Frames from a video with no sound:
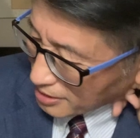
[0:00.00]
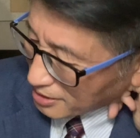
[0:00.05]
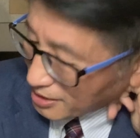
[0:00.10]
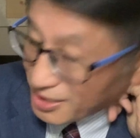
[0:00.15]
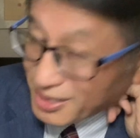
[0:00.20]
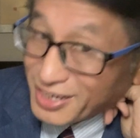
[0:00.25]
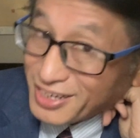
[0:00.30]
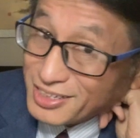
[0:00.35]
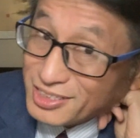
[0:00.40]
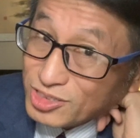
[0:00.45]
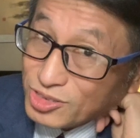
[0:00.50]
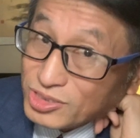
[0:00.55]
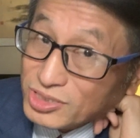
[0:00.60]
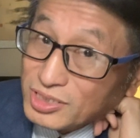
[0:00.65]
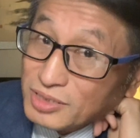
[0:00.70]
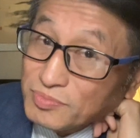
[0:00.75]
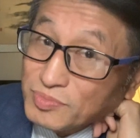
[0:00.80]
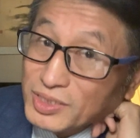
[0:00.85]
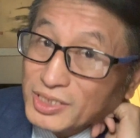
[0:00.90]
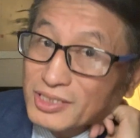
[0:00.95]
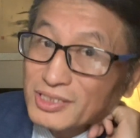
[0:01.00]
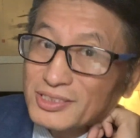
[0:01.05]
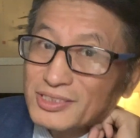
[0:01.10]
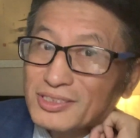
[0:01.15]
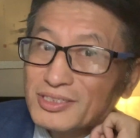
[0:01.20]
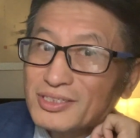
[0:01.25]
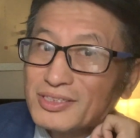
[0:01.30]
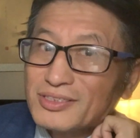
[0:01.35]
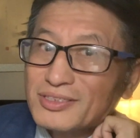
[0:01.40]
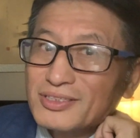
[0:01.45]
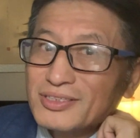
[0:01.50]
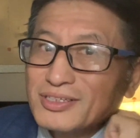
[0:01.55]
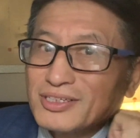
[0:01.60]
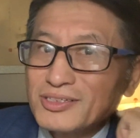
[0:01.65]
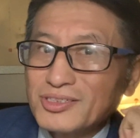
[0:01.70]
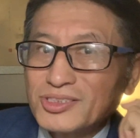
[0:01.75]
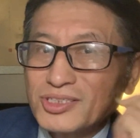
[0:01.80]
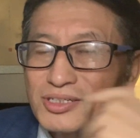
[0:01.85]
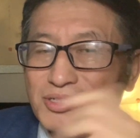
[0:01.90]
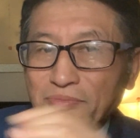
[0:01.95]
kind of interesting because
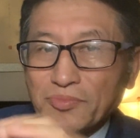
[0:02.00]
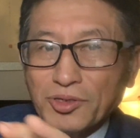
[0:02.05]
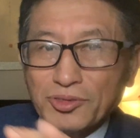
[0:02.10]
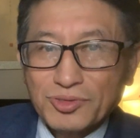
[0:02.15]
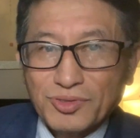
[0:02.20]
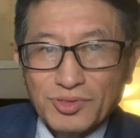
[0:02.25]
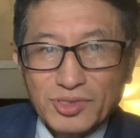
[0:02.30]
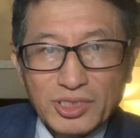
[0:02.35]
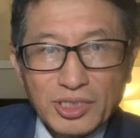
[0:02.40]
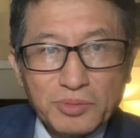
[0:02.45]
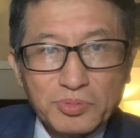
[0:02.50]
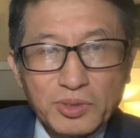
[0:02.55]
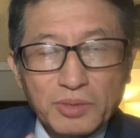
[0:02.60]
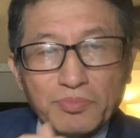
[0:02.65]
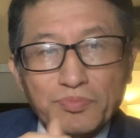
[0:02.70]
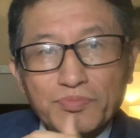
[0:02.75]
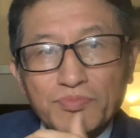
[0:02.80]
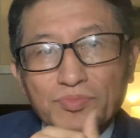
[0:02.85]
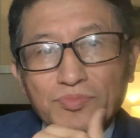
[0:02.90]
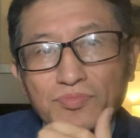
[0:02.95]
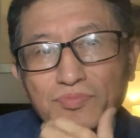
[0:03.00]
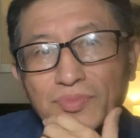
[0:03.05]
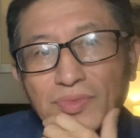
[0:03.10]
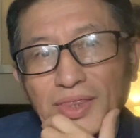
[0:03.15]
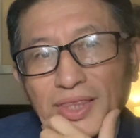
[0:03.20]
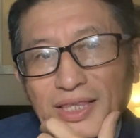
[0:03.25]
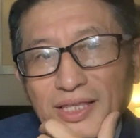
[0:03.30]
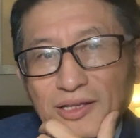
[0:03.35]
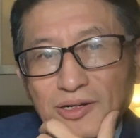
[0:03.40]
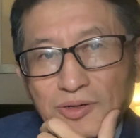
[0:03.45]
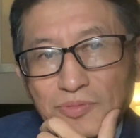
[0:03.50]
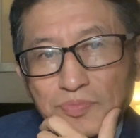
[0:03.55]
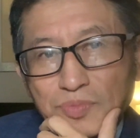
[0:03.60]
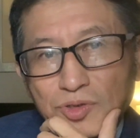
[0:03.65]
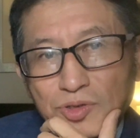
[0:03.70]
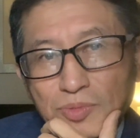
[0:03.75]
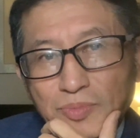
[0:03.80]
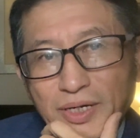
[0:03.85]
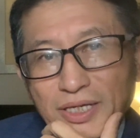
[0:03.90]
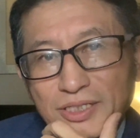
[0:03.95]
consider most of the ships are,
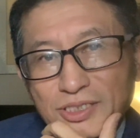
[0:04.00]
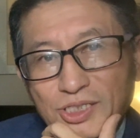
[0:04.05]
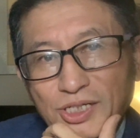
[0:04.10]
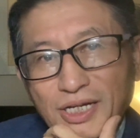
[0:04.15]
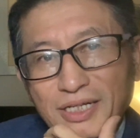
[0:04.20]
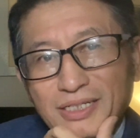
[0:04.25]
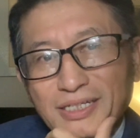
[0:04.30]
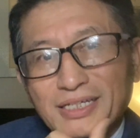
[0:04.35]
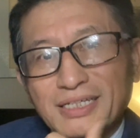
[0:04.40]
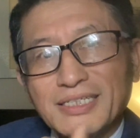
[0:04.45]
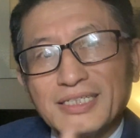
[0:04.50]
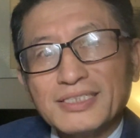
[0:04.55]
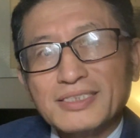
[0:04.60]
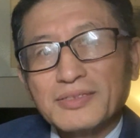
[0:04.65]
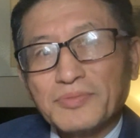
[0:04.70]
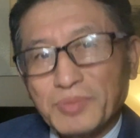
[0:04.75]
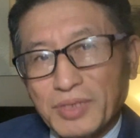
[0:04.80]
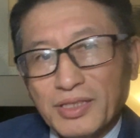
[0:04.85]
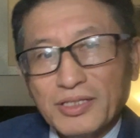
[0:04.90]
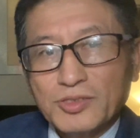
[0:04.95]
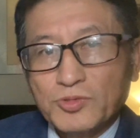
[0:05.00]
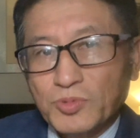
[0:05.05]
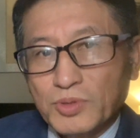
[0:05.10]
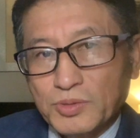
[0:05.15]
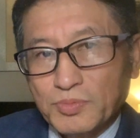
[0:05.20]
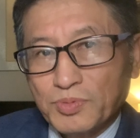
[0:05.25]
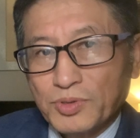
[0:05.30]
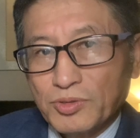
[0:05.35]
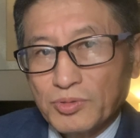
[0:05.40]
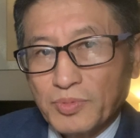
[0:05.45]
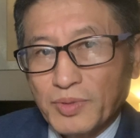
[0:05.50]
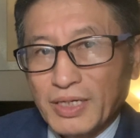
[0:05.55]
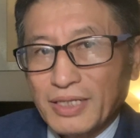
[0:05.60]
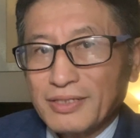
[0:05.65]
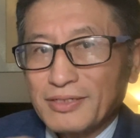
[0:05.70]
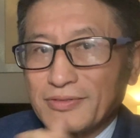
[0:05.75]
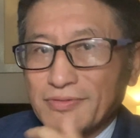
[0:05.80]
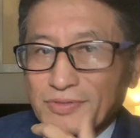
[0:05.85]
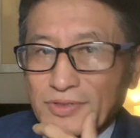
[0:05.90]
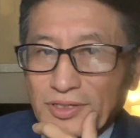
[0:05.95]
built by the Chinese, but this was built by the
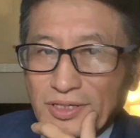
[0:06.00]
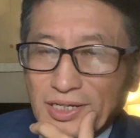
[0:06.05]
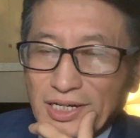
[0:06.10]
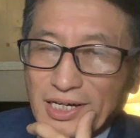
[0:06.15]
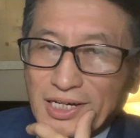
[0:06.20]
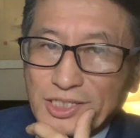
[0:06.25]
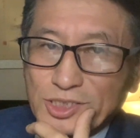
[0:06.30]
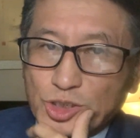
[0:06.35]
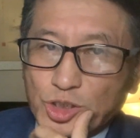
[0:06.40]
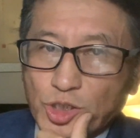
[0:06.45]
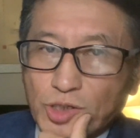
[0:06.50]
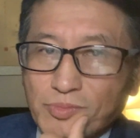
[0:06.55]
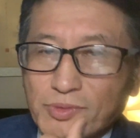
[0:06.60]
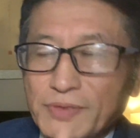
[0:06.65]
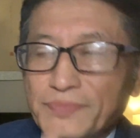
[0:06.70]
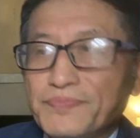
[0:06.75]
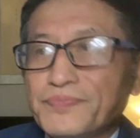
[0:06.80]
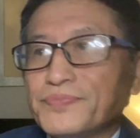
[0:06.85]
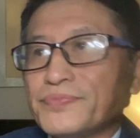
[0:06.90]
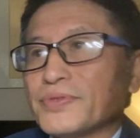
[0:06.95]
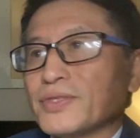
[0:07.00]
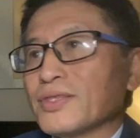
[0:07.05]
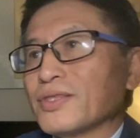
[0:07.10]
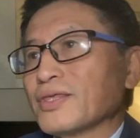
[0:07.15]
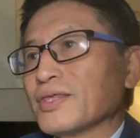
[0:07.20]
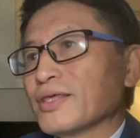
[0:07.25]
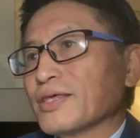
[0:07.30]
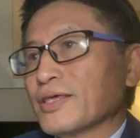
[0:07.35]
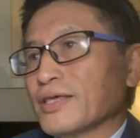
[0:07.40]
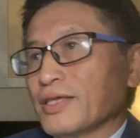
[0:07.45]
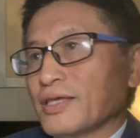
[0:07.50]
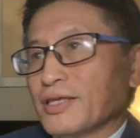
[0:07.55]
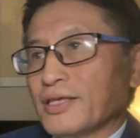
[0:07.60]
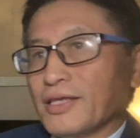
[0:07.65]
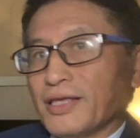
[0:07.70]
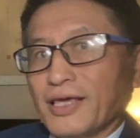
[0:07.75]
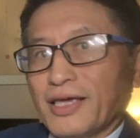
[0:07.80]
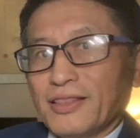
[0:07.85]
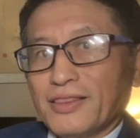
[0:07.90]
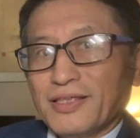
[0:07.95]
German.
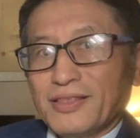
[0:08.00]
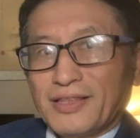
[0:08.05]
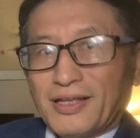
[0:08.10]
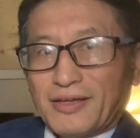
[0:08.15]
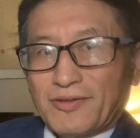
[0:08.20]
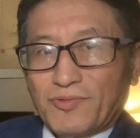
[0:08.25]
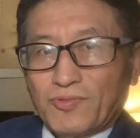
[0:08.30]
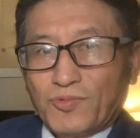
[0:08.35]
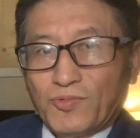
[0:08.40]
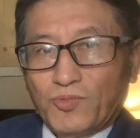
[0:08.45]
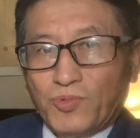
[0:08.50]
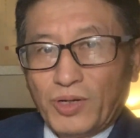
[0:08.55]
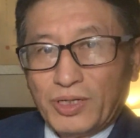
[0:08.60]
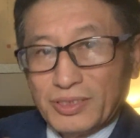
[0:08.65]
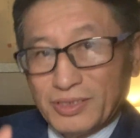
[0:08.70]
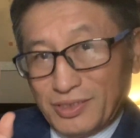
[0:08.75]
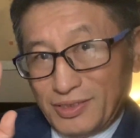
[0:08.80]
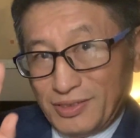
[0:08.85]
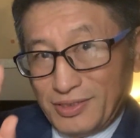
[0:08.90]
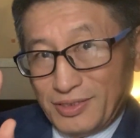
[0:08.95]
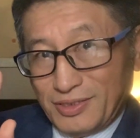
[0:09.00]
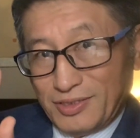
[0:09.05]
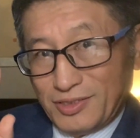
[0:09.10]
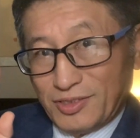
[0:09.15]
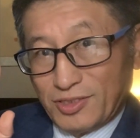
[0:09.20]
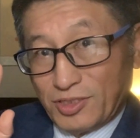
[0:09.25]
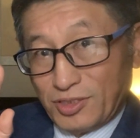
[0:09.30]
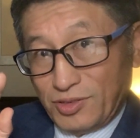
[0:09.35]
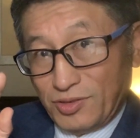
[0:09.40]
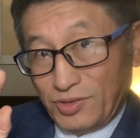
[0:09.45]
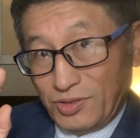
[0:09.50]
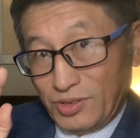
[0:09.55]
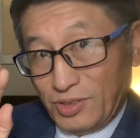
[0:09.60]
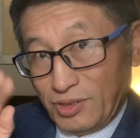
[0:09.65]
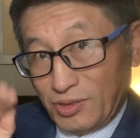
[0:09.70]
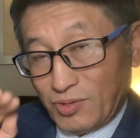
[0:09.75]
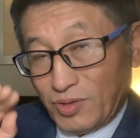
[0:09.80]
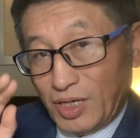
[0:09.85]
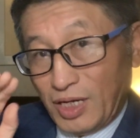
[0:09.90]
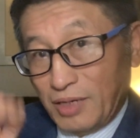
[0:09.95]
And then I went,
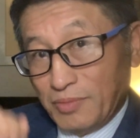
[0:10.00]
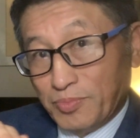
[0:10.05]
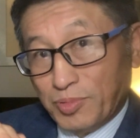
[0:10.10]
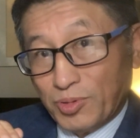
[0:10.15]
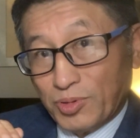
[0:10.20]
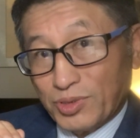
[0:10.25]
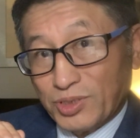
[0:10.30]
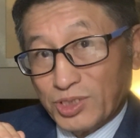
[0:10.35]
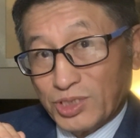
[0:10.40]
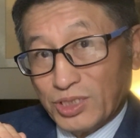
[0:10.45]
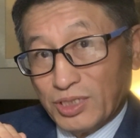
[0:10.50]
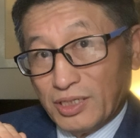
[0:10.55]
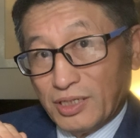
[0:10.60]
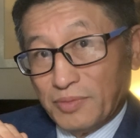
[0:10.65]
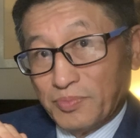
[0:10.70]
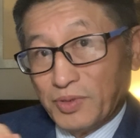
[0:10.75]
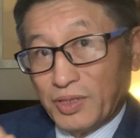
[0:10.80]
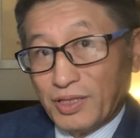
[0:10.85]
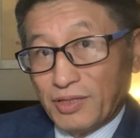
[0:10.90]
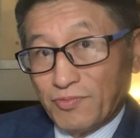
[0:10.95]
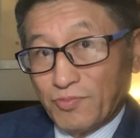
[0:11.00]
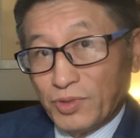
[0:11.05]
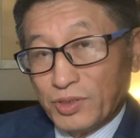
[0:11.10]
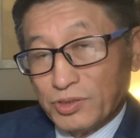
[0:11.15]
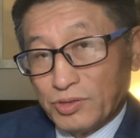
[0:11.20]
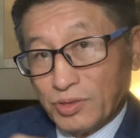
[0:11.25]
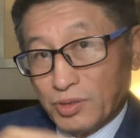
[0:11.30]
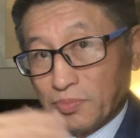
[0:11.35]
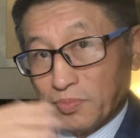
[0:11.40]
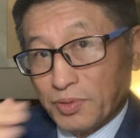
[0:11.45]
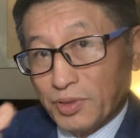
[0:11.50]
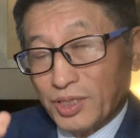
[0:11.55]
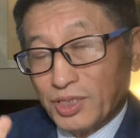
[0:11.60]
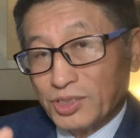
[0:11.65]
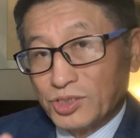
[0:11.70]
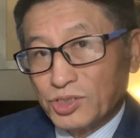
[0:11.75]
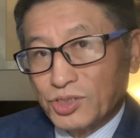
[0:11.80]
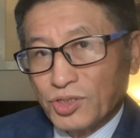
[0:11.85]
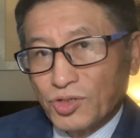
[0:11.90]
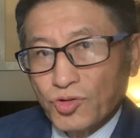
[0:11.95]
on board the ship and then went to the
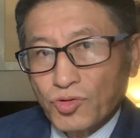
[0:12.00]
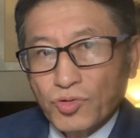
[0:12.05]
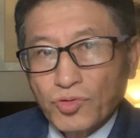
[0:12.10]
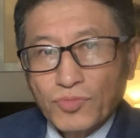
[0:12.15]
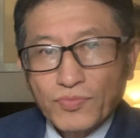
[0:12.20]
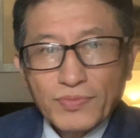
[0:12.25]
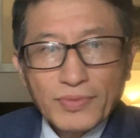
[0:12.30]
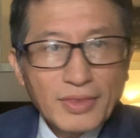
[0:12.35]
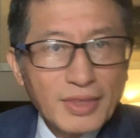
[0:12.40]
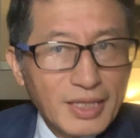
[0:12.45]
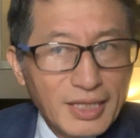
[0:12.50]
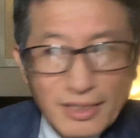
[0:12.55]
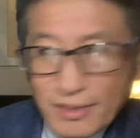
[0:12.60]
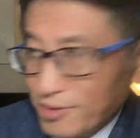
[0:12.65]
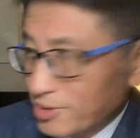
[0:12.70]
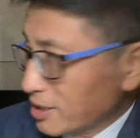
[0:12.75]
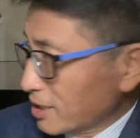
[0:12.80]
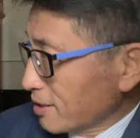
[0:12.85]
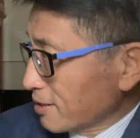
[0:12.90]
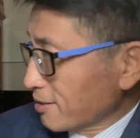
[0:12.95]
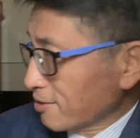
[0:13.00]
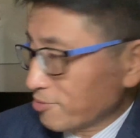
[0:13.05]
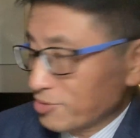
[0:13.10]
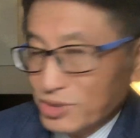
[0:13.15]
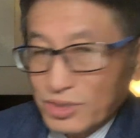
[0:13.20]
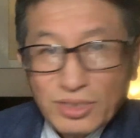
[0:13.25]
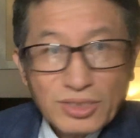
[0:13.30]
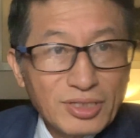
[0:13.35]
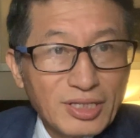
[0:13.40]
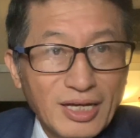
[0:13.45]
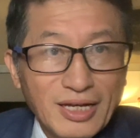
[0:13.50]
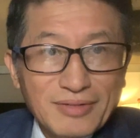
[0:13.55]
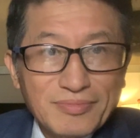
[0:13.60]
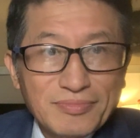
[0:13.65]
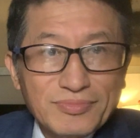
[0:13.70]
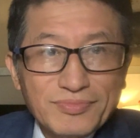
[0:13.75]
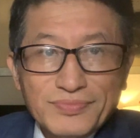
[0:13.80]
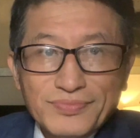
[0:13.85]
bridge. Look at everything that